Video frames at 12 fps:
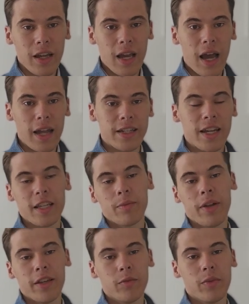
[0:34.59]
and takes
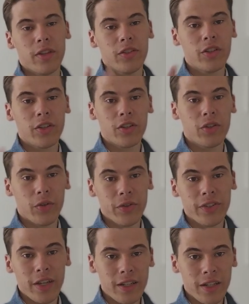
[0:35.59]
place within secure
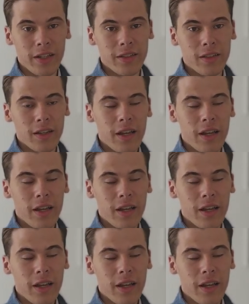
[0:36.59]
settings,